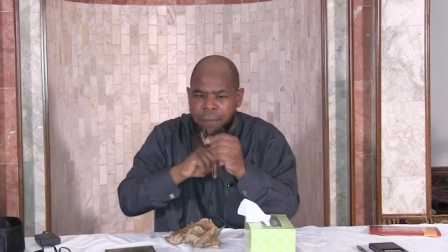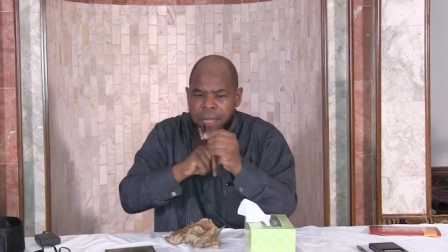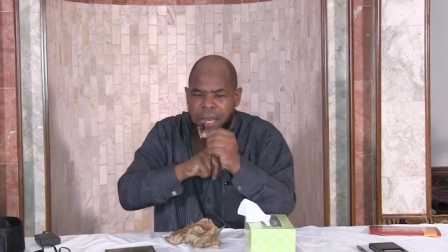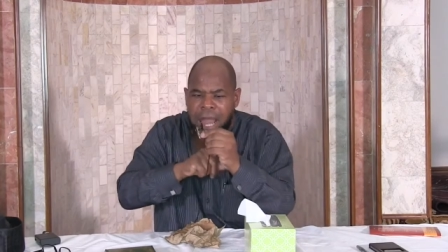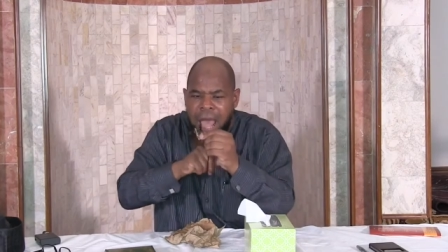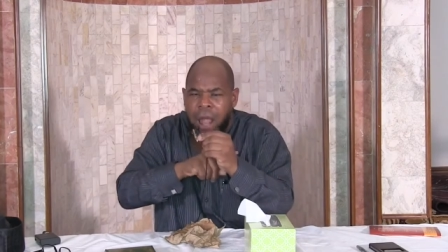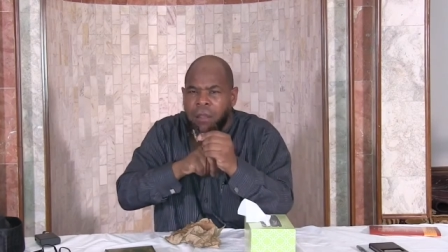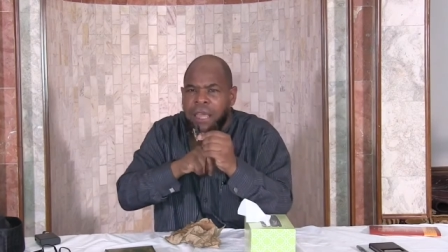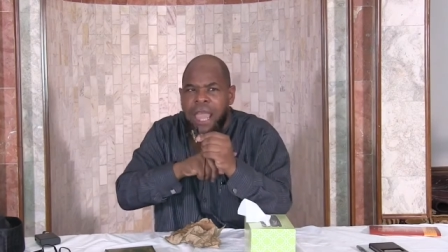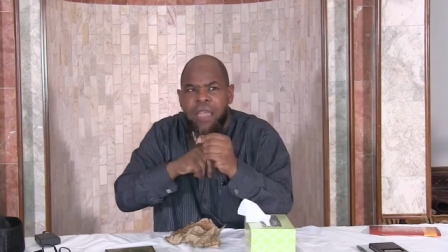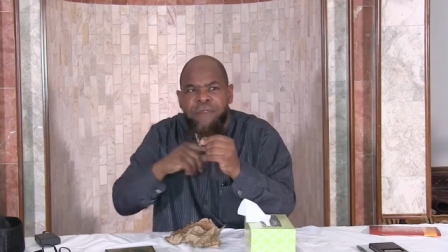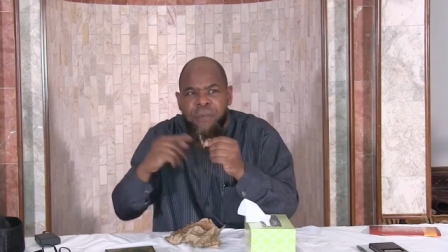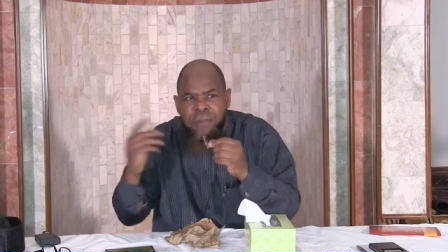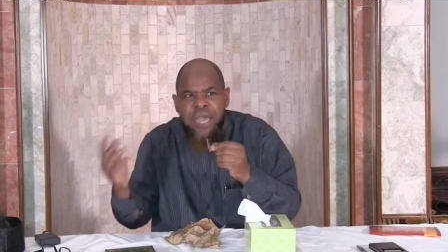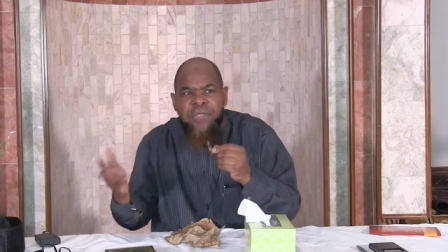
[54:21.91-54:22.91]
Bilal
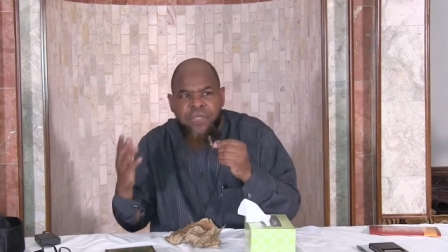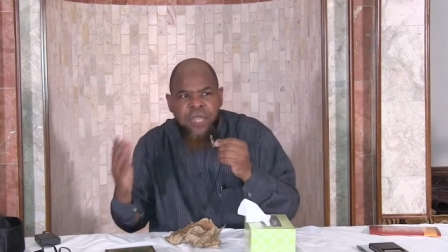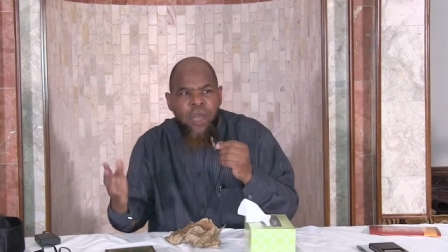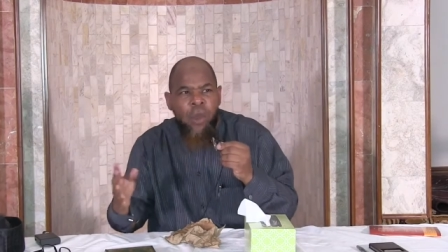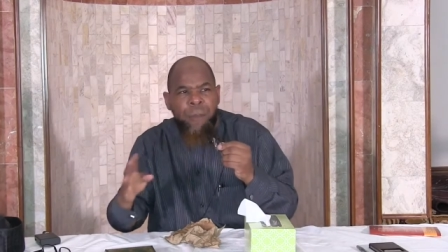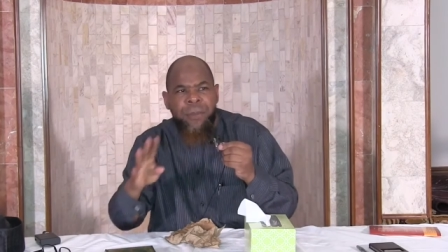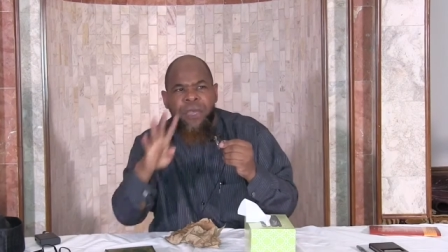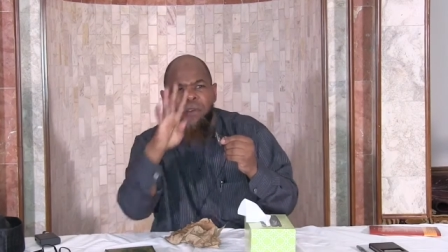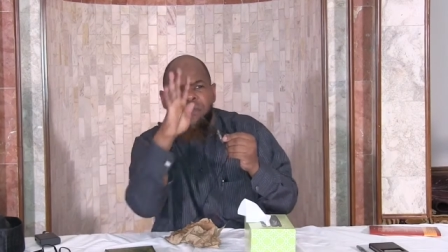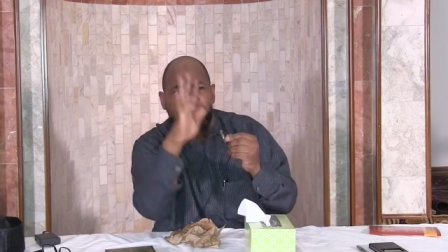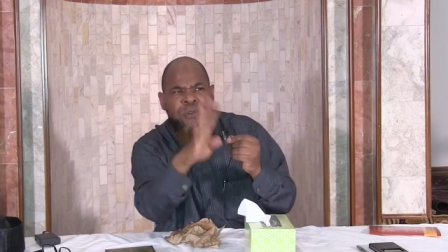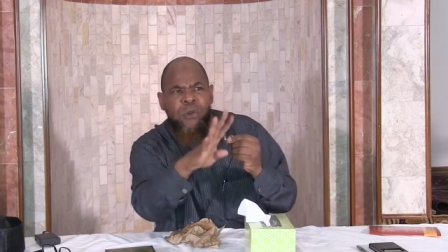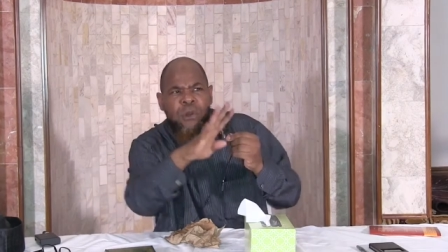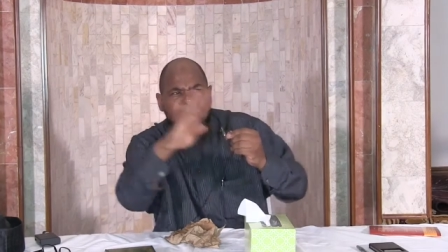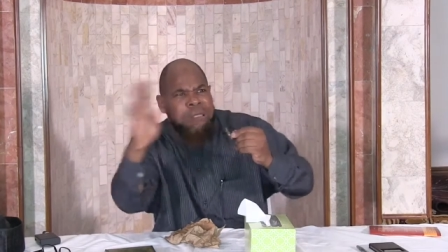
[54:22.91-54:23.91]
came from Ethiopia,
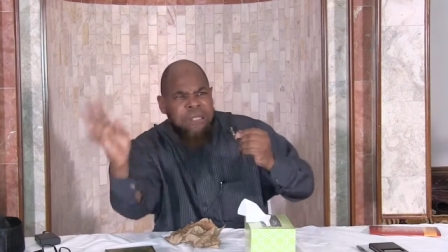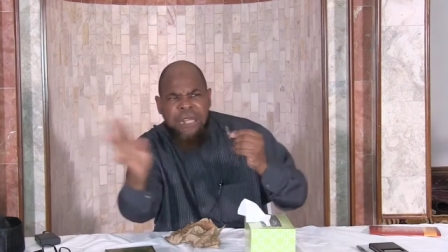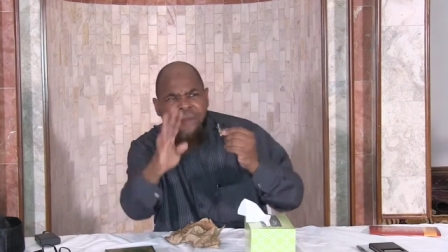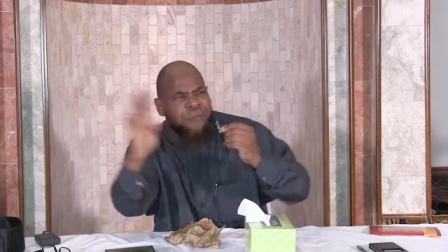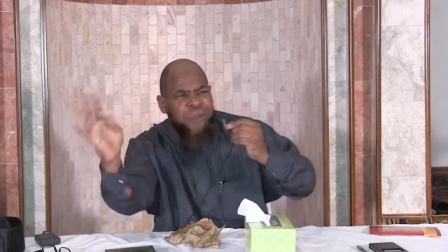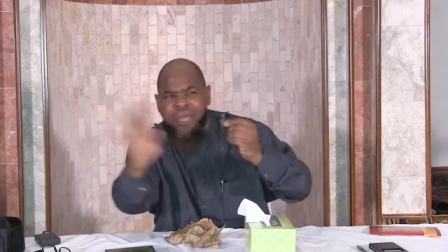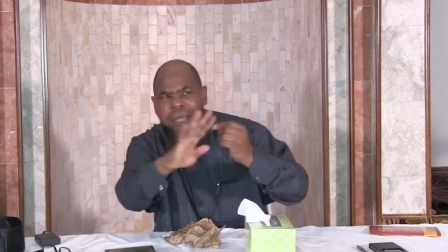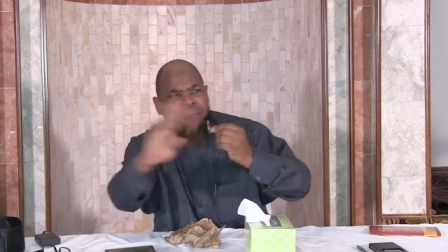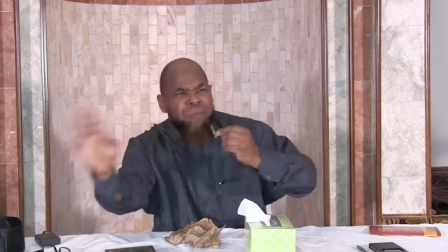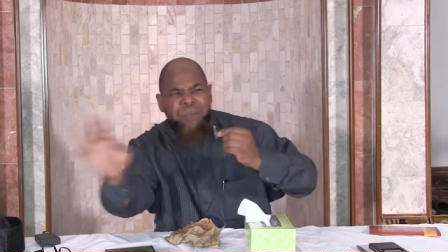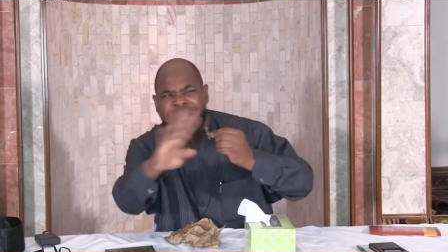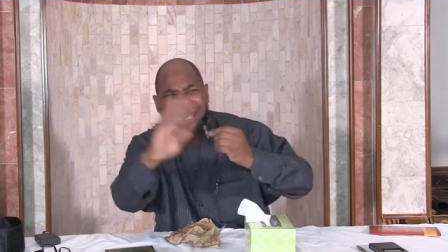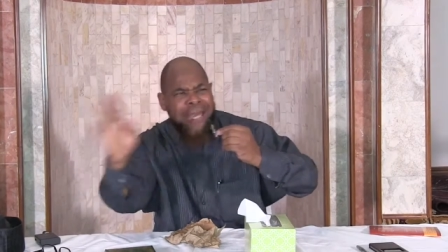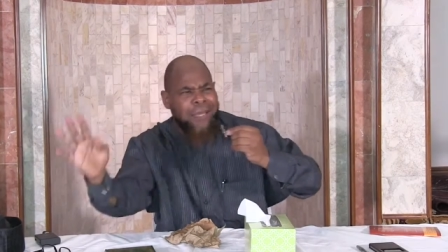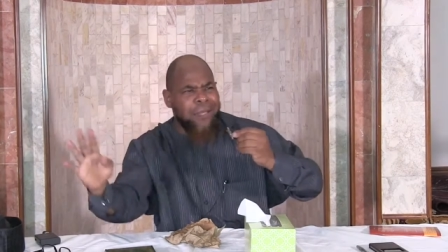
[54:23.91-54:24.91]
four different
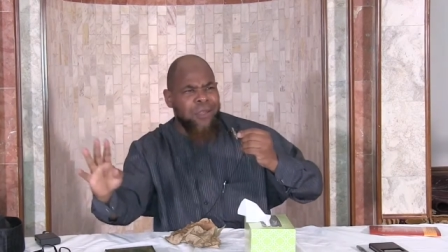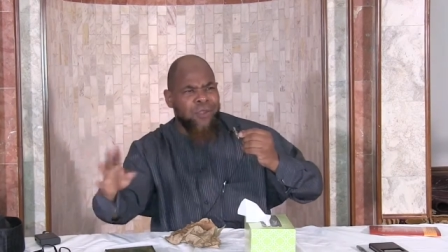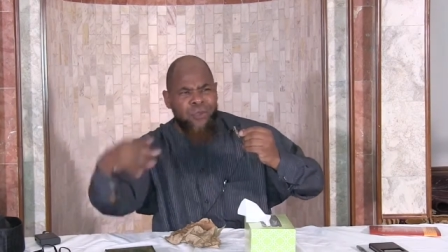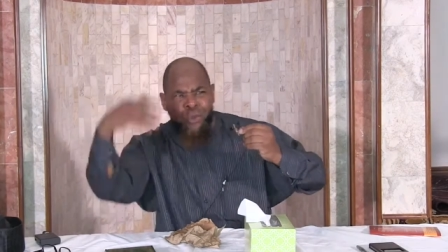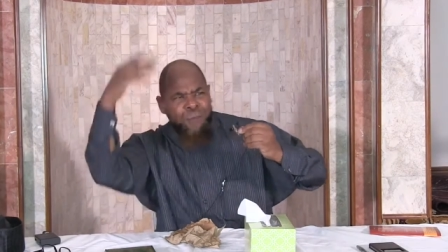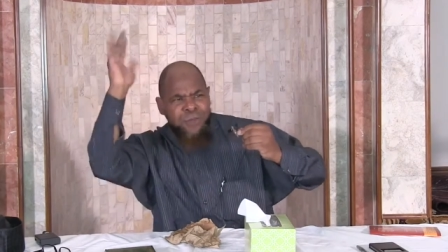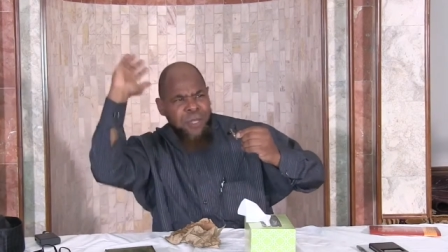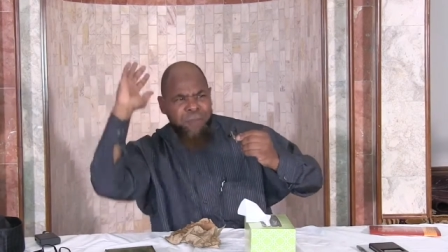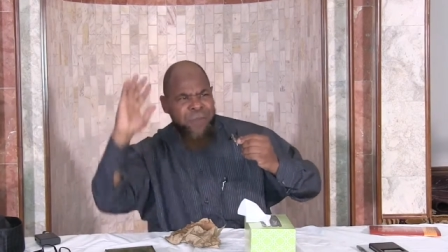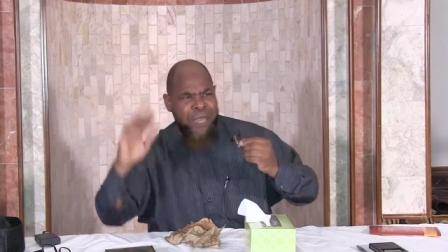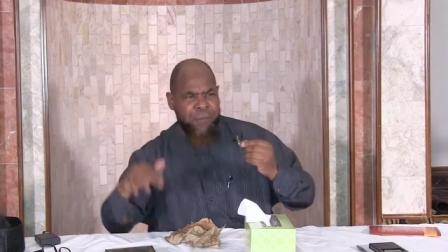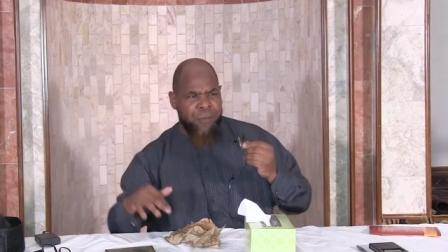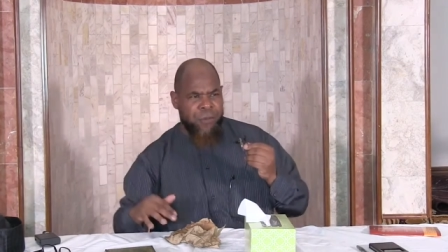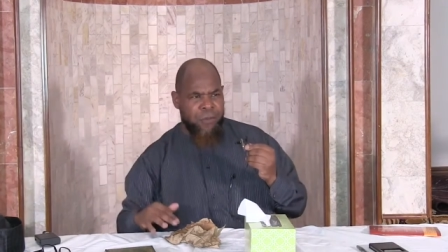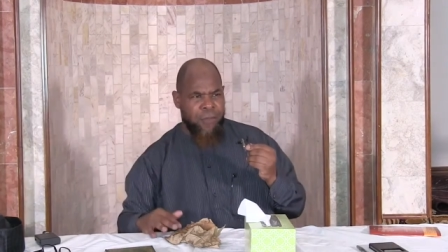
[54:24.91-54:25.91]
complete groups of
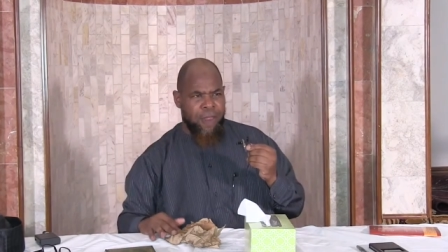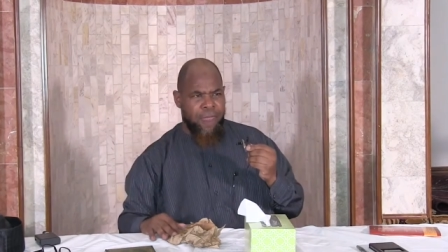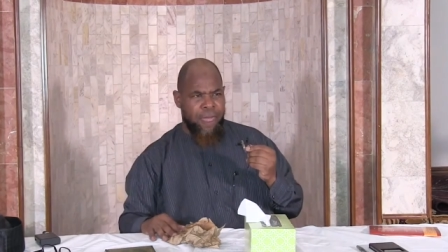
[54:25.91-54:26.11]
people.